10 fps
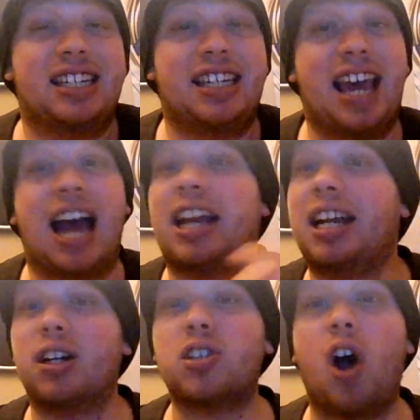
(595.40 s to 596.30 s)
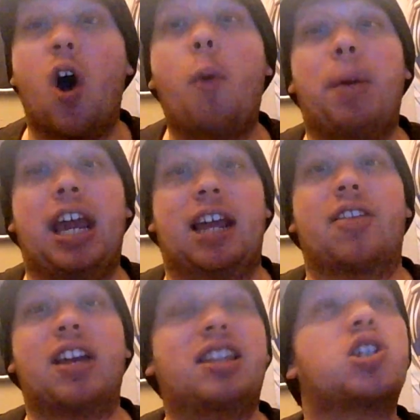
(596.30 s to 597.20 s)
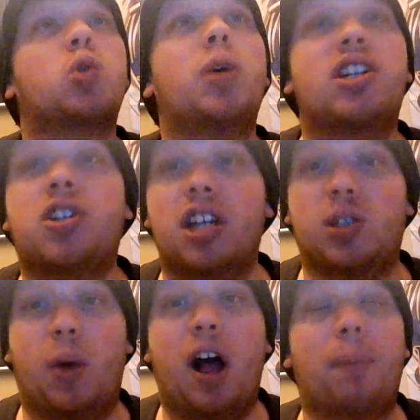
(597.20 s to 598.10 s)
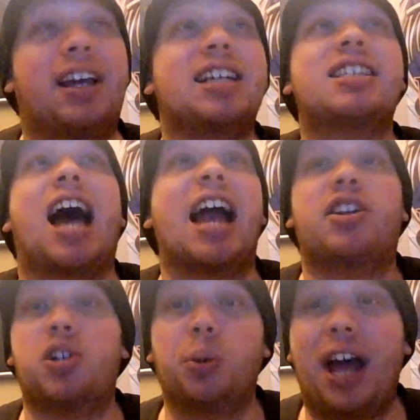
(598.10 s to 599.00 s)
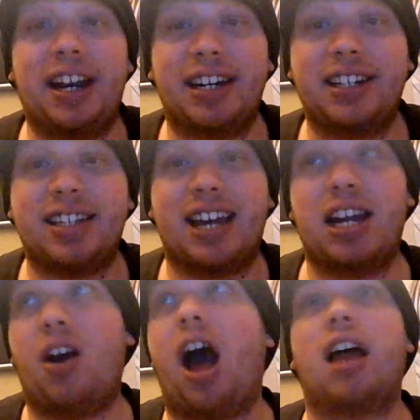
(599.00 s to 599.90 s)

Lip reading: yeah, here's hoping that the Switch does well, because I do like Nintendo.